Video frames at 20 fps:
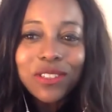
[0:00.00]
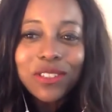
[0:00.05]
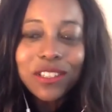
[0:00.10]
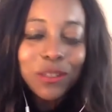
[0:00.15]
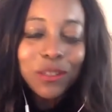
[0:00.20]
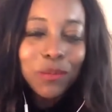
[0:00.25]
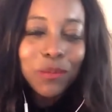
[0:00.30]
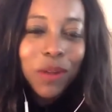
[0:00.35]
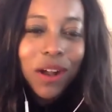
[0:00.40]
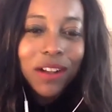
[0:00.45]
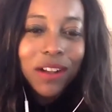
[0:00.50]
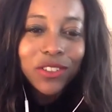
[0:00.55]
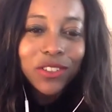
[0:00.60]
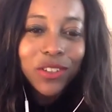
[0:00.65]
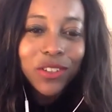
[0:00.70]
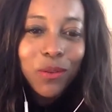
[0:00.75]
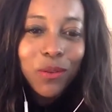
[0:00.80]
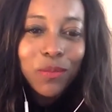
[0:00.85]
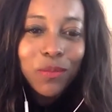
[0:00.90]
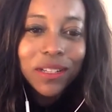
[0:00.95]
the spa and
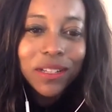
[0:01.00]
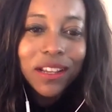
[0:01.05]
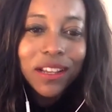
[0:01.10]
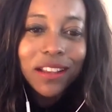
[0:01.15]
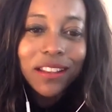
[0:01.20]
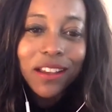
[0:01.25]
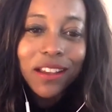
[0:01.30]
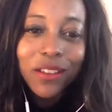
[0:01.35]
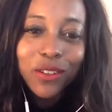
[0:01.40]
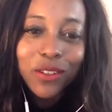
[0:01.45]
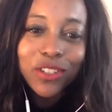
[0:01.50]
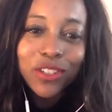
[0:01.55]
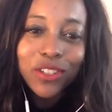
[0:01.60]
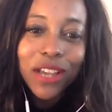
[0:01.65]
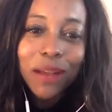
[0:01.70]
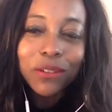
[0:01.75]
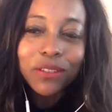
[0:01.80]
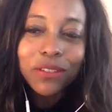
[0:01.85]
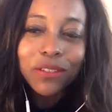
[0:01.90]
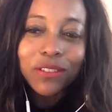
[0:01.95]
she opened another
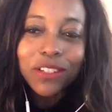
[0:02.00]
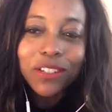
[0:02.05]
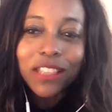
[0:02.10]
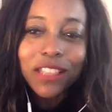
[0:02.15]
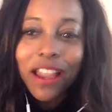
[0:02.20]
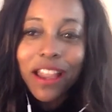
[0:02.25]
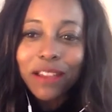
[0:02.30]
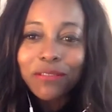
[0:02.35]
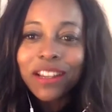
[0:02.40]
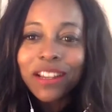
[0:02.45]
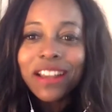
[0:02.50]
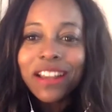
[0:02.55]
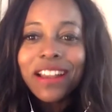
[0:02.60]
chapter of her life.